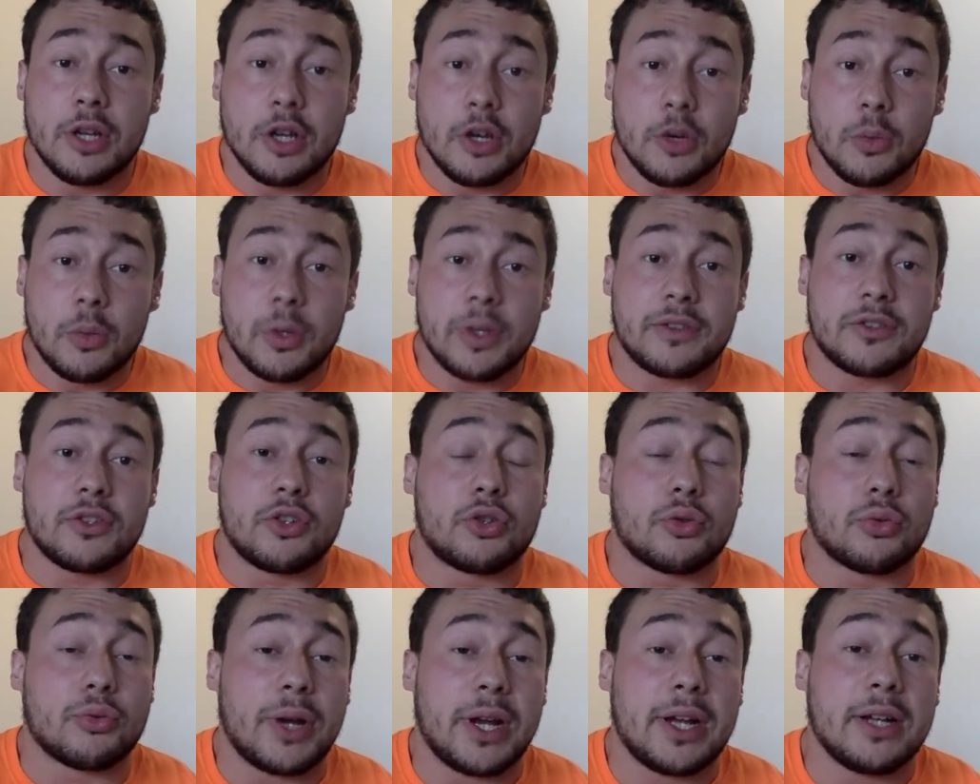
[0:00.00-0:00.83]
with
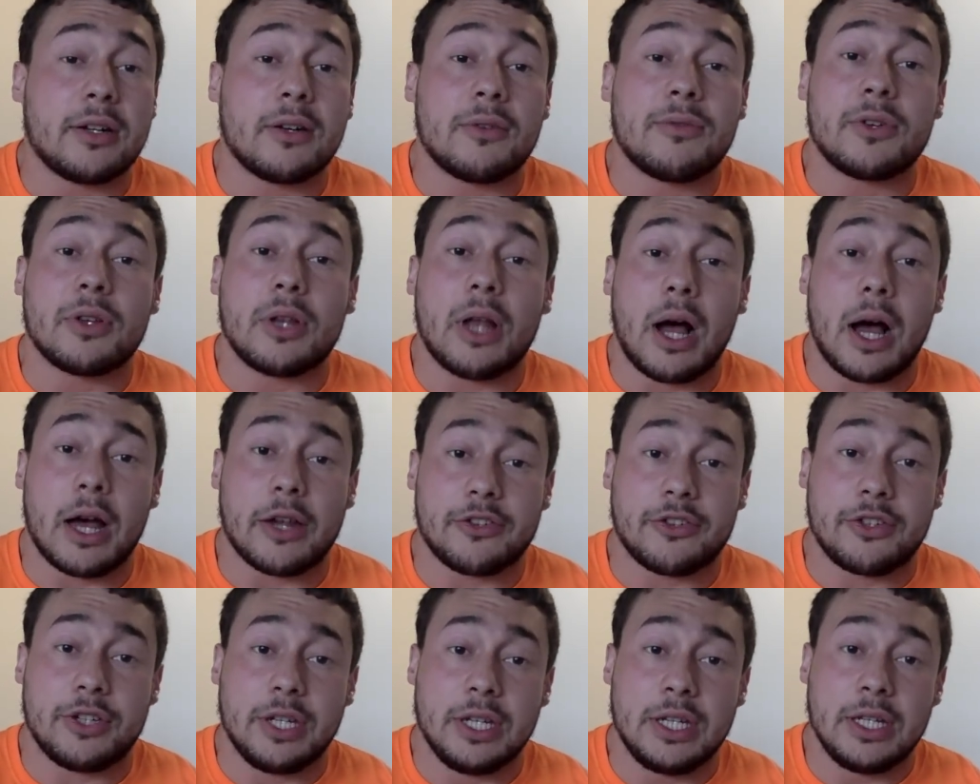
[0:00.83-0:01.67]
greater
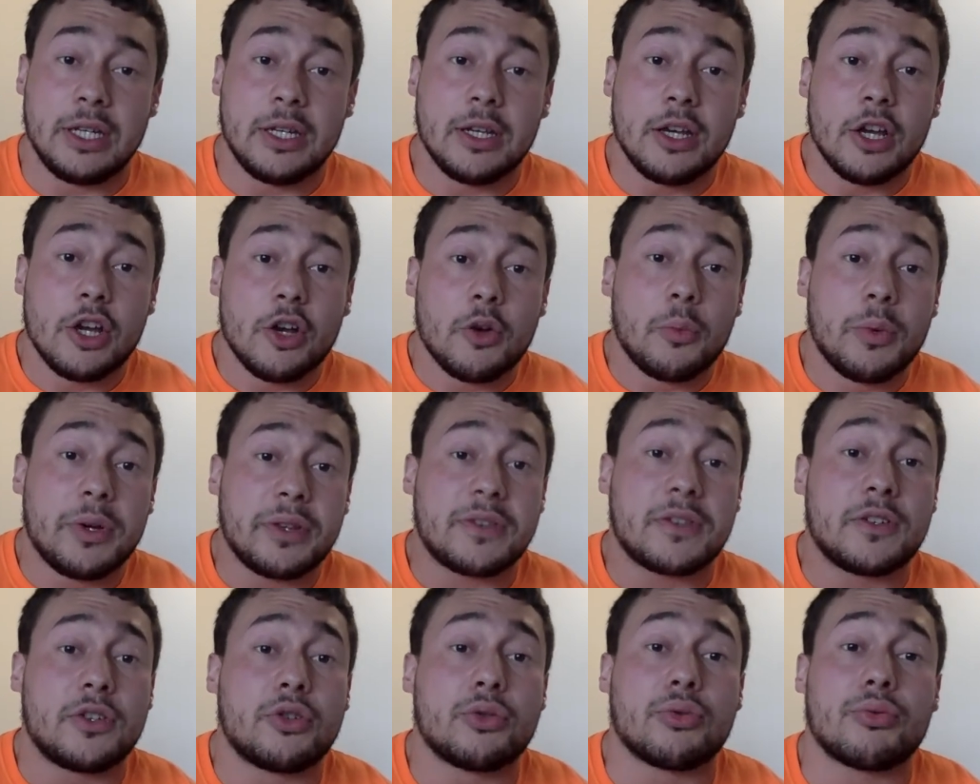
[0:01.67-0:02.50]
velocity,
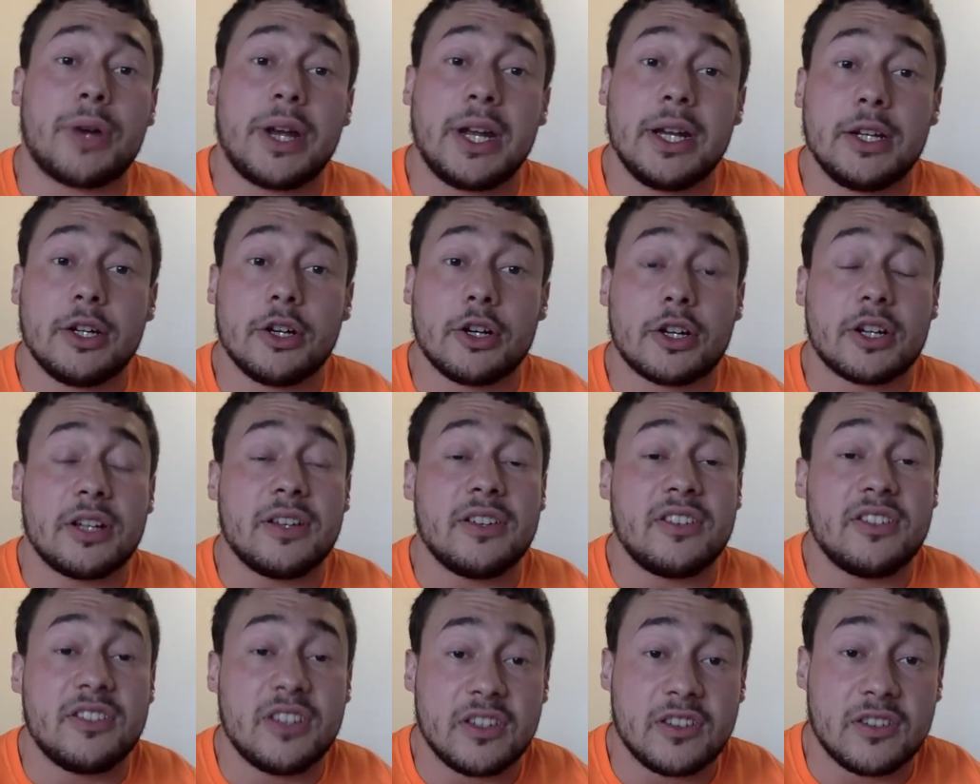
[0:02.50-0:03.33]
with greater
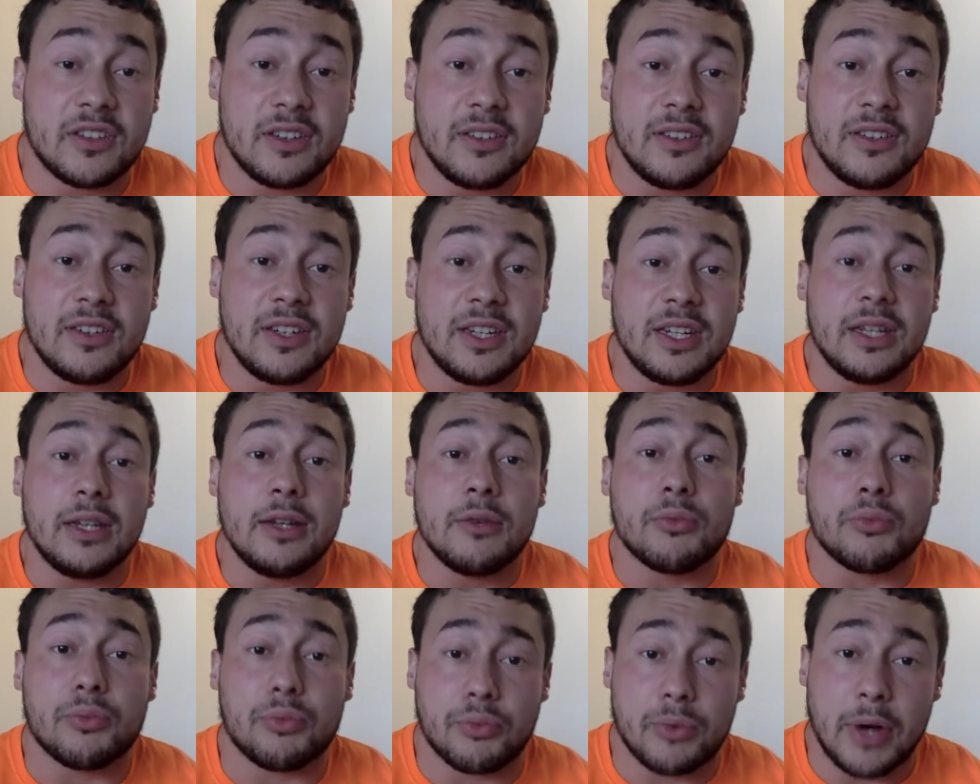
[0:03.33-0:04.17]
consistency,
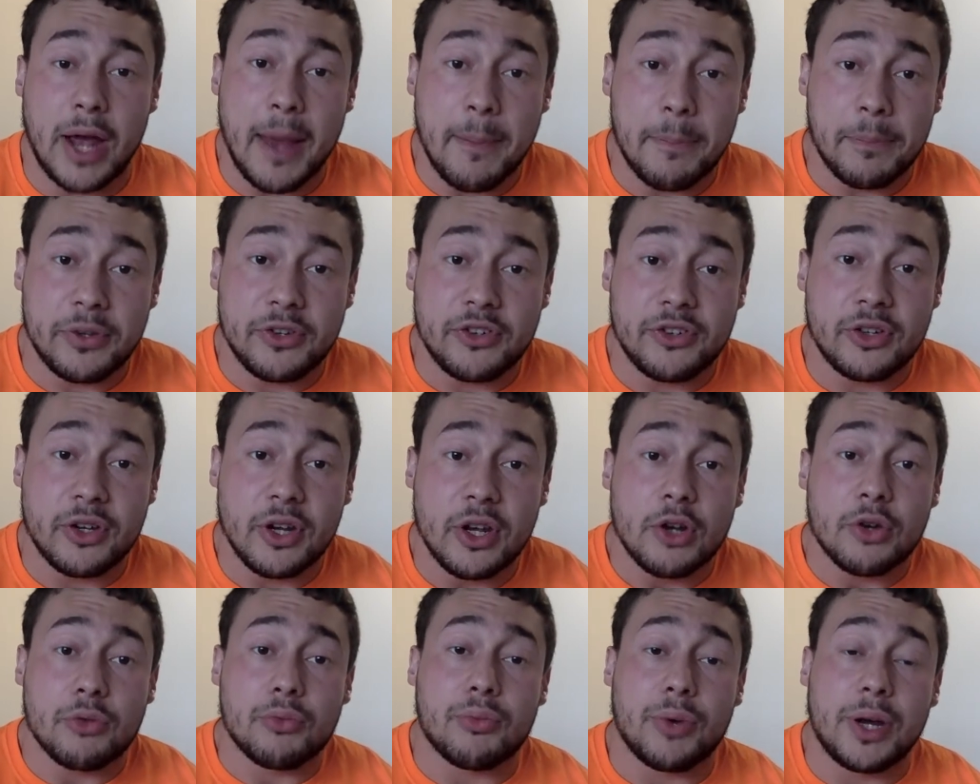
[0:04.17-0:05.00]
reps,
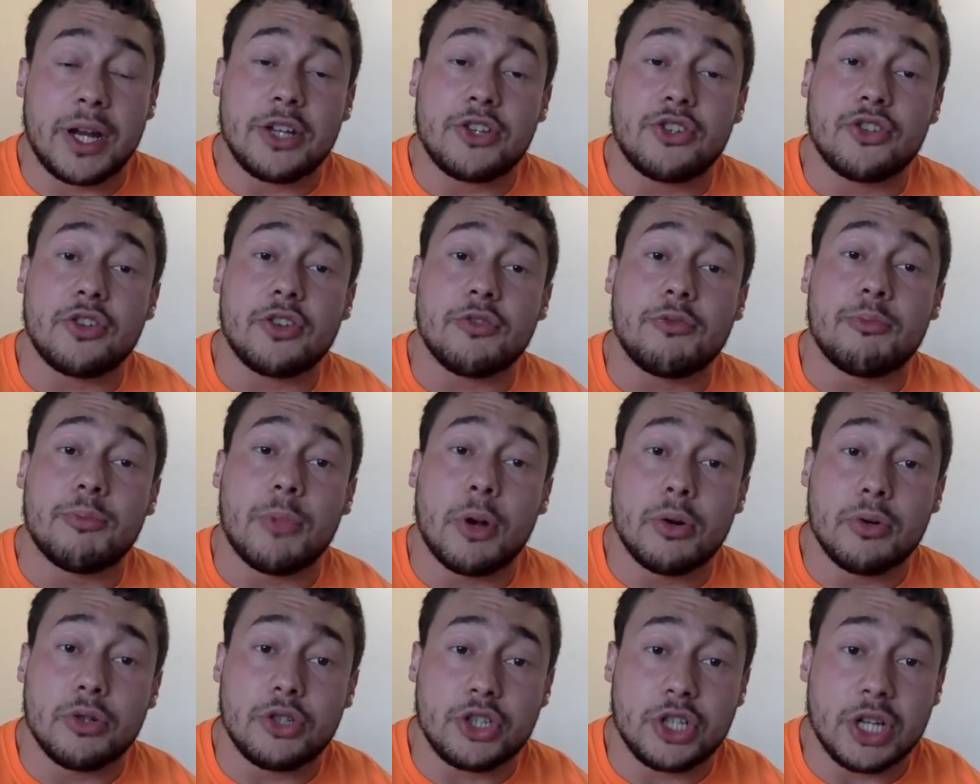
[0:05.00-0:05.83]
ranges of
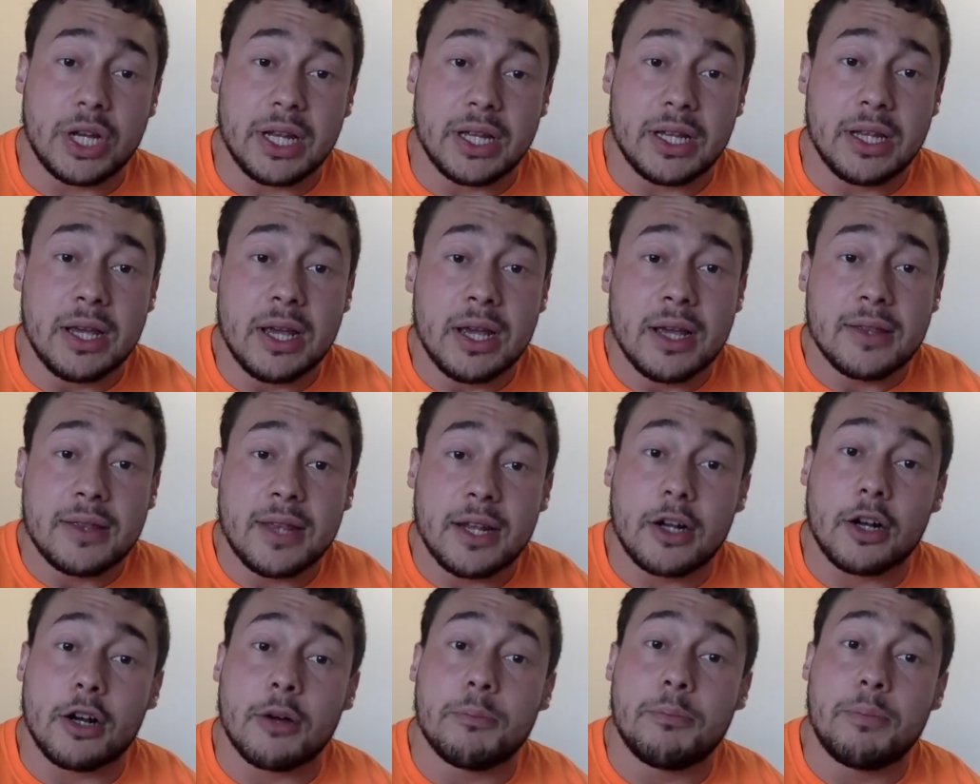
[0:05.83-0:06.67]
motion that
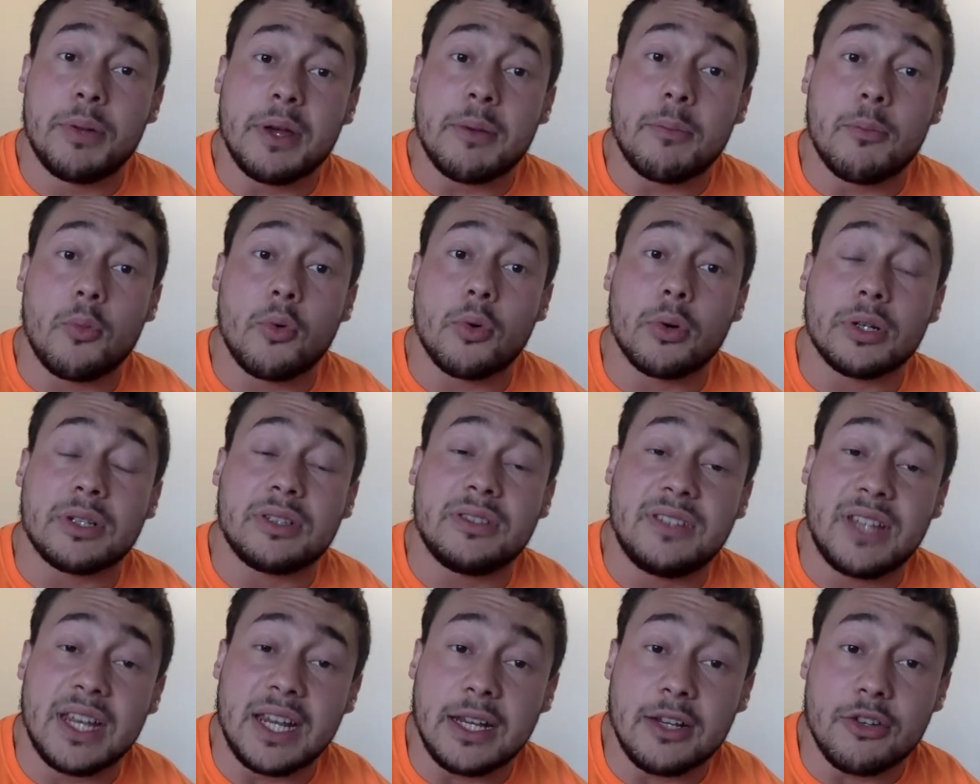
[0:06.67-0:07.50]
are a bit more
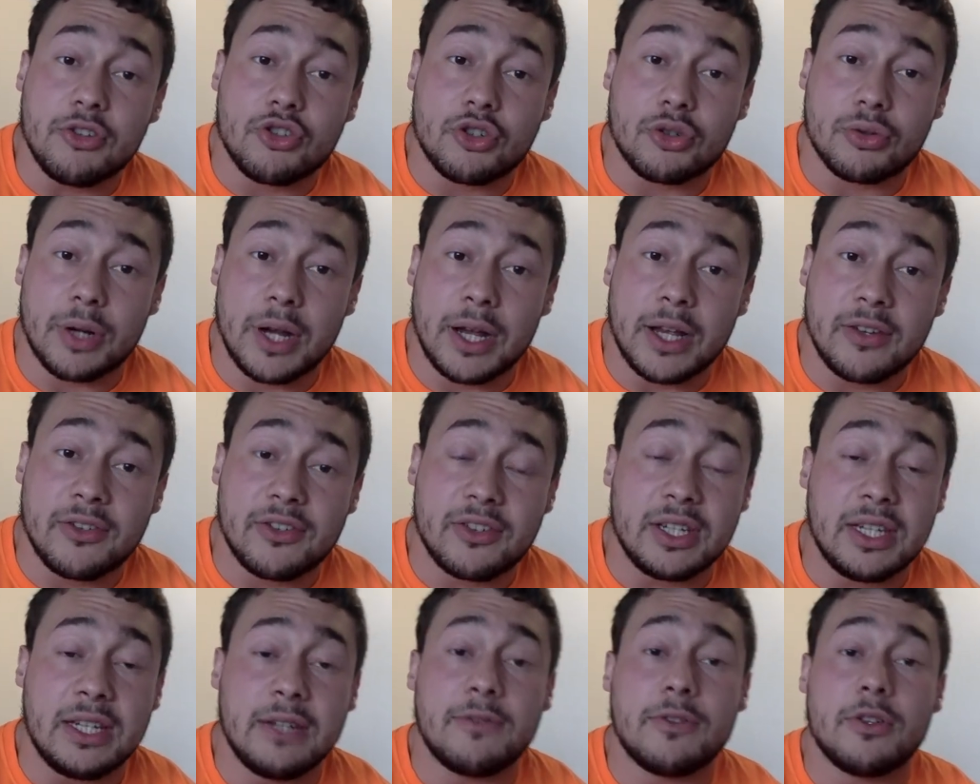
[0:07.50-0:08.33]
dangerous,
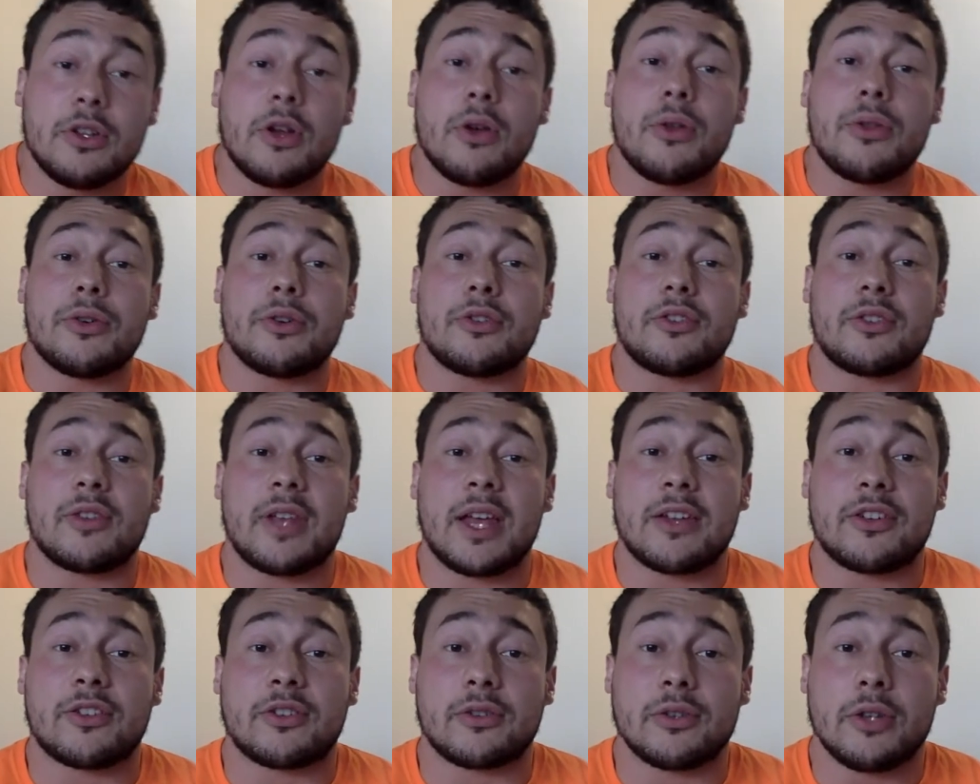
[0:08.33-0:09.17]
even though there's
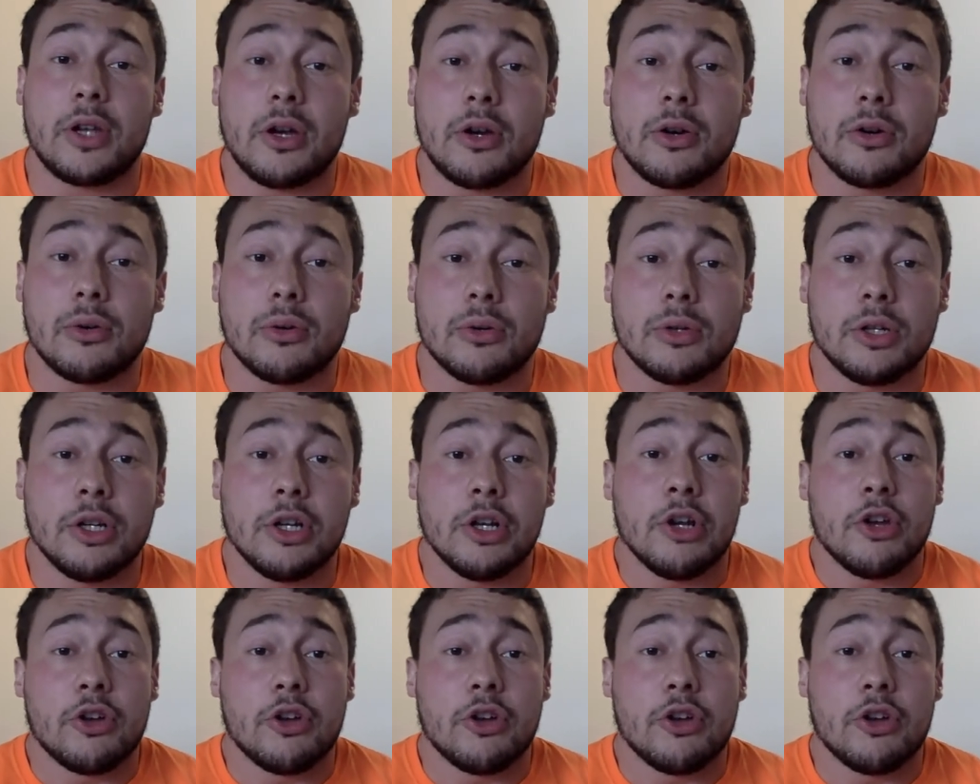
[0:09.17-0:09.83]
less load.